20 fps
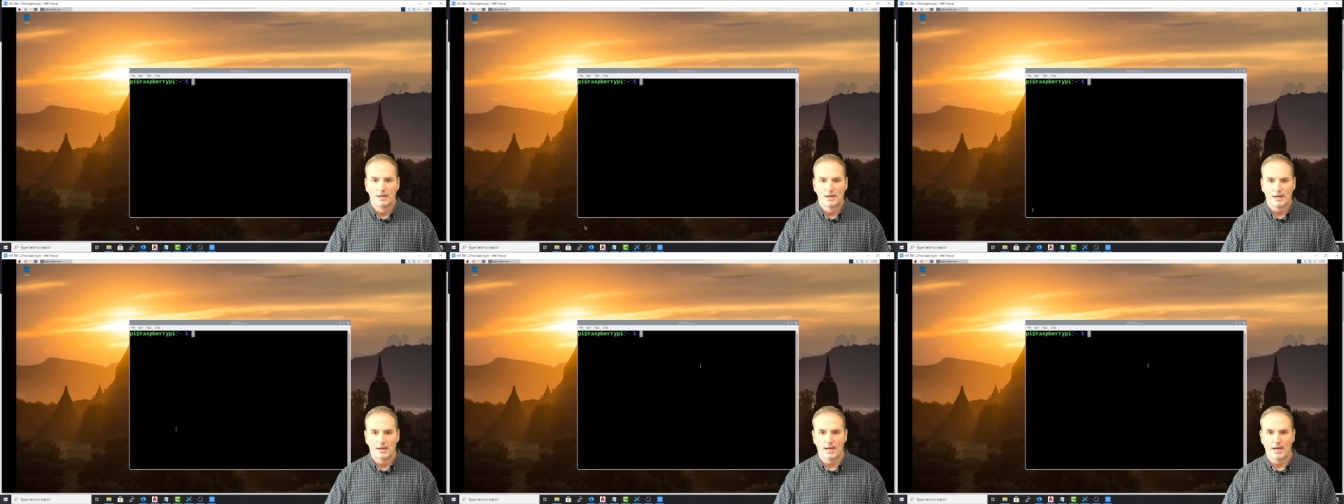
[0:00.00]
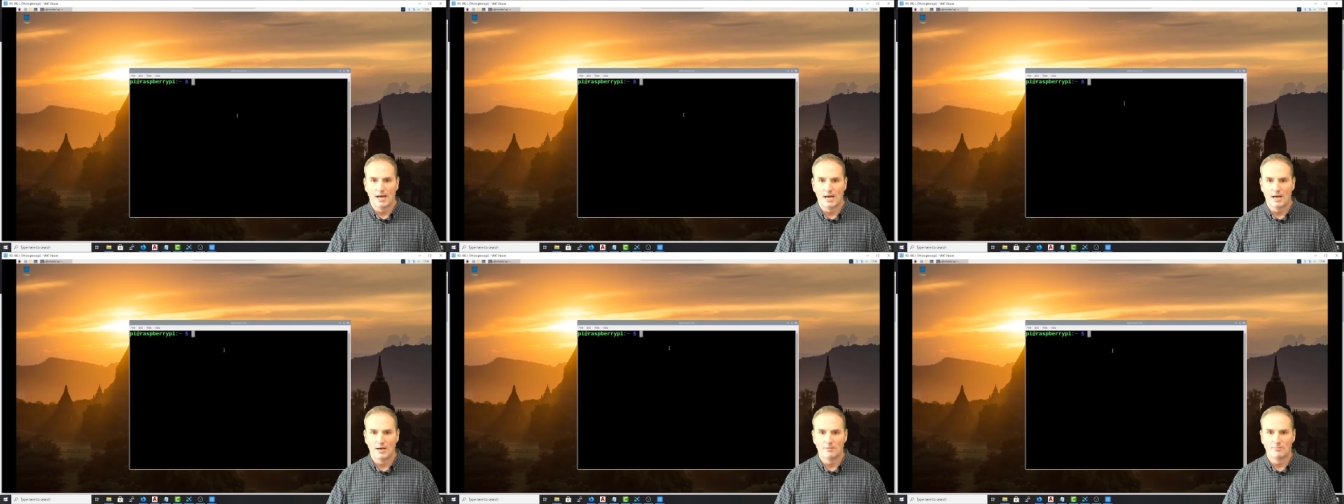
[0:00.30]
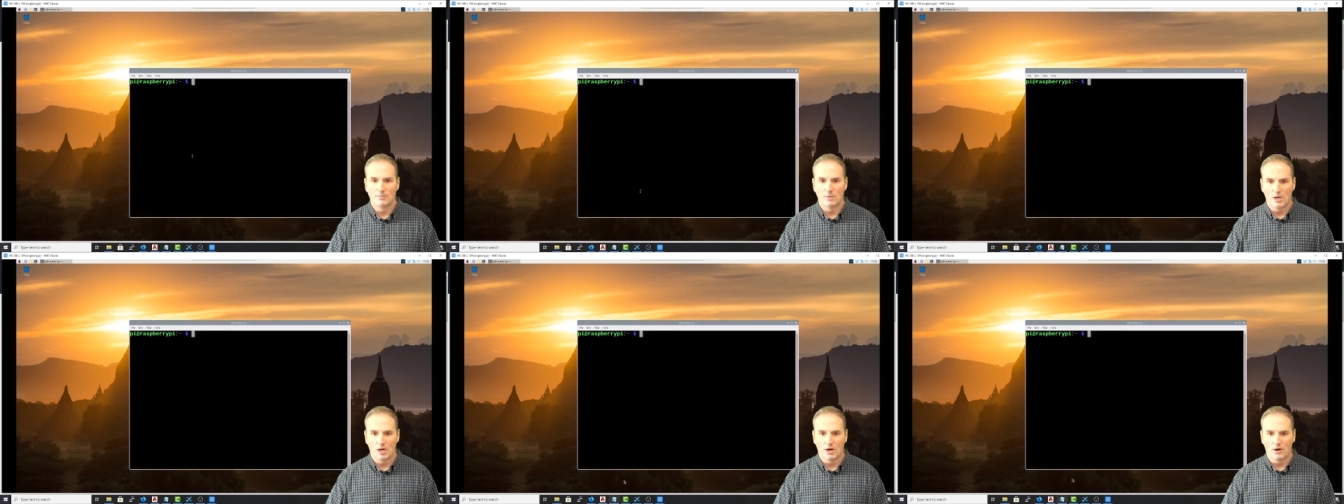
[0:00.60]

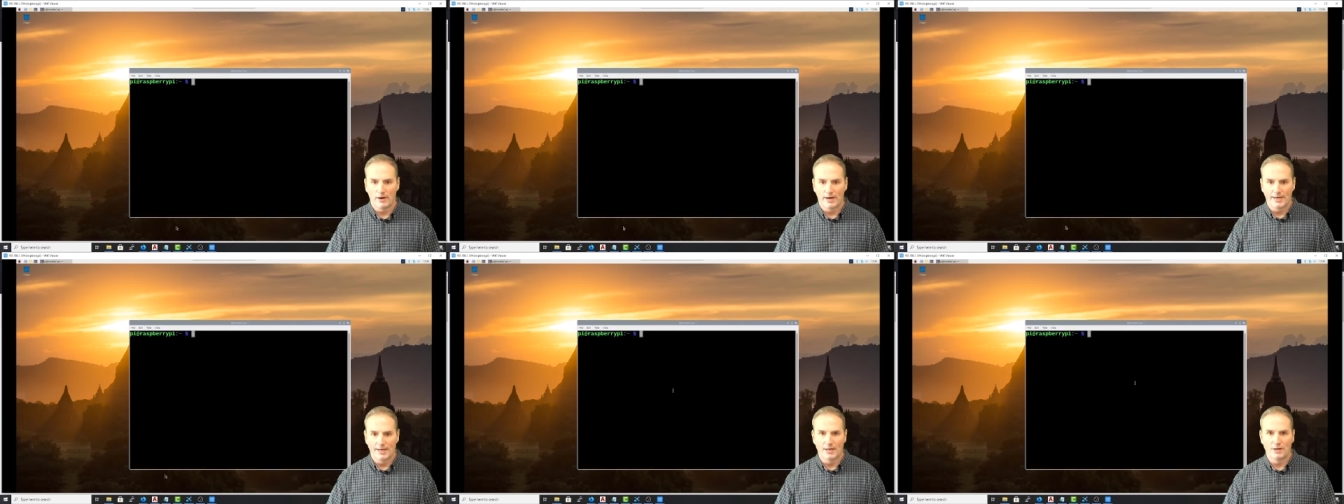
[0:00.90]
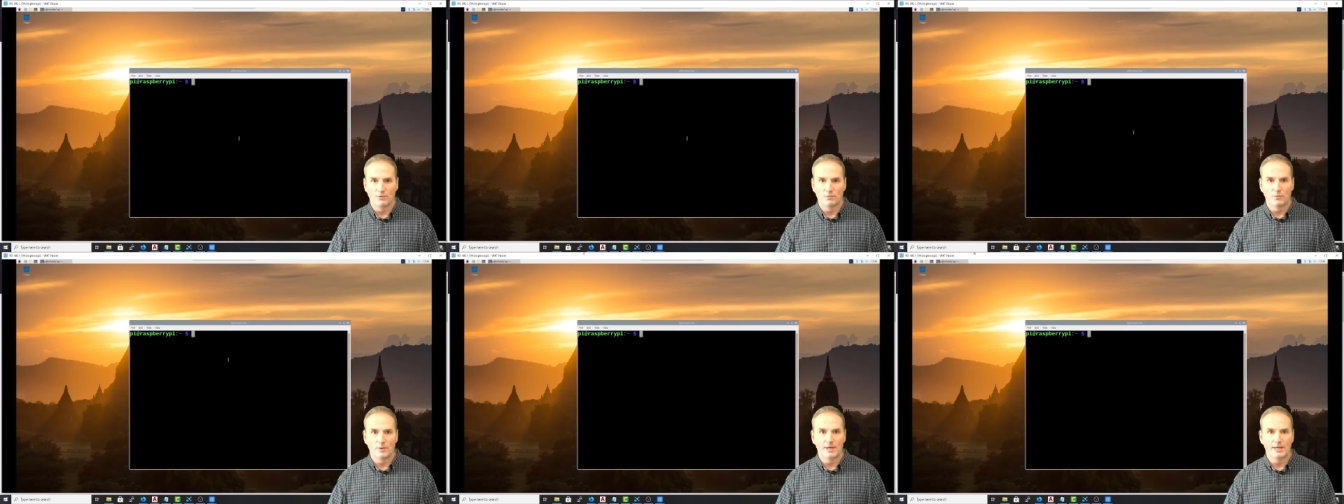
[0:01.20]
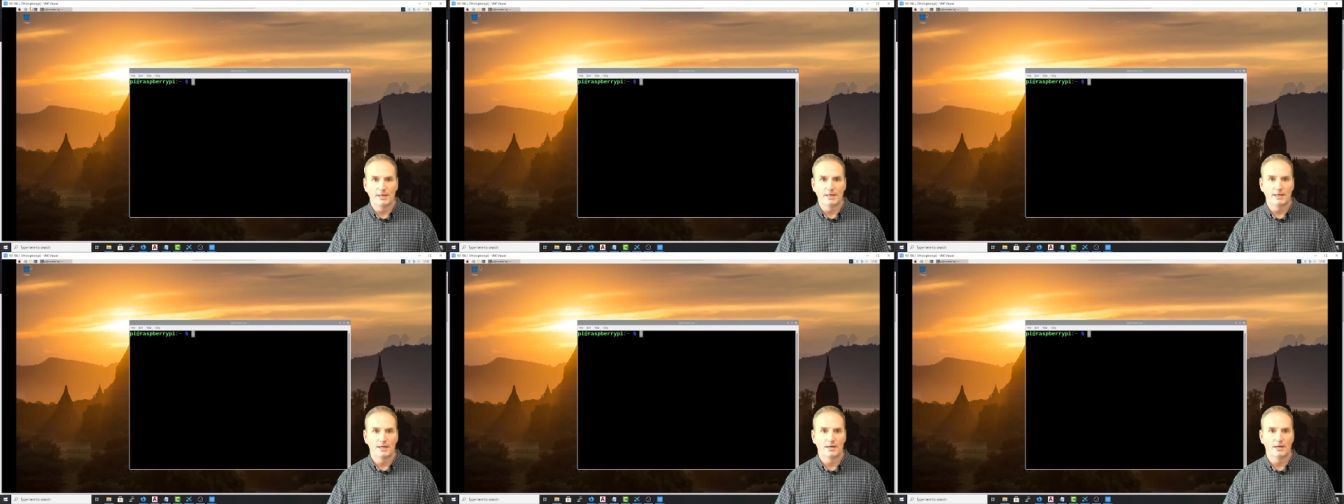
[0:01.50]
All right, and
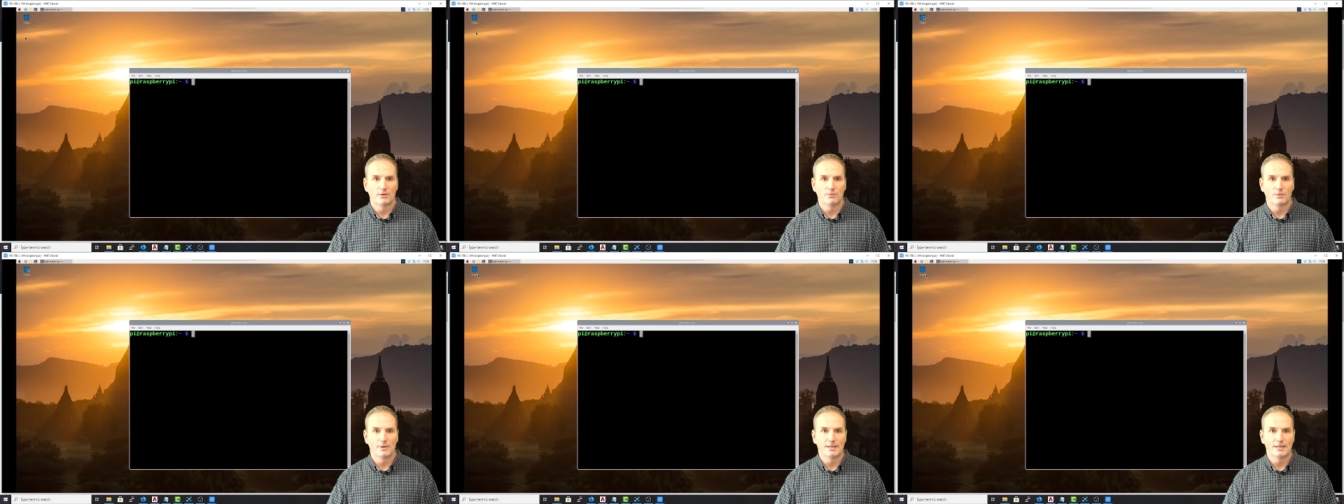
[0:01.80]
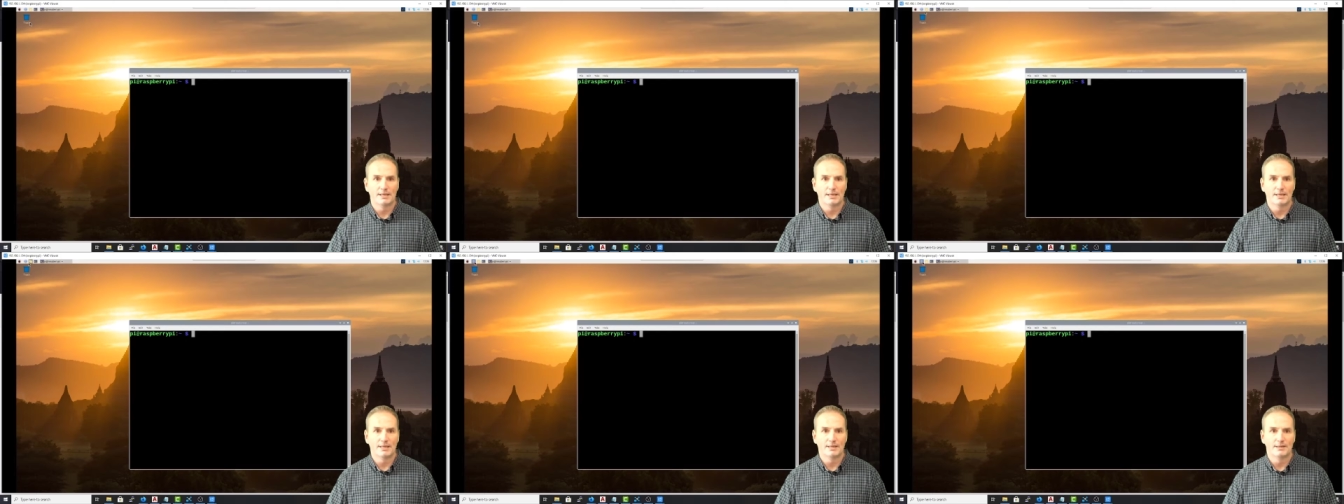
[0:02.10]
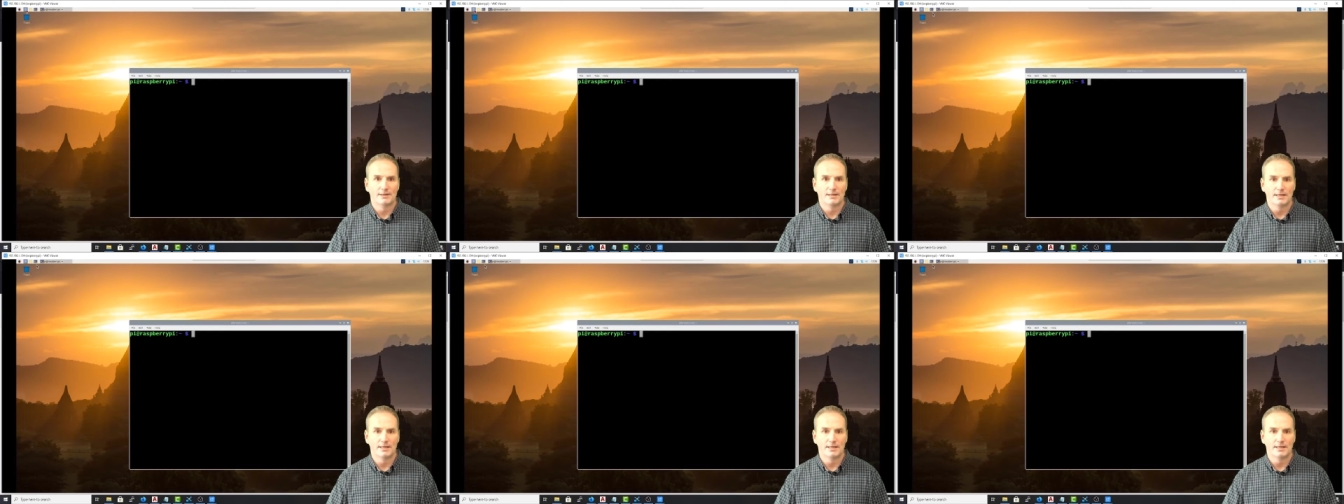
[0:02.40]
we need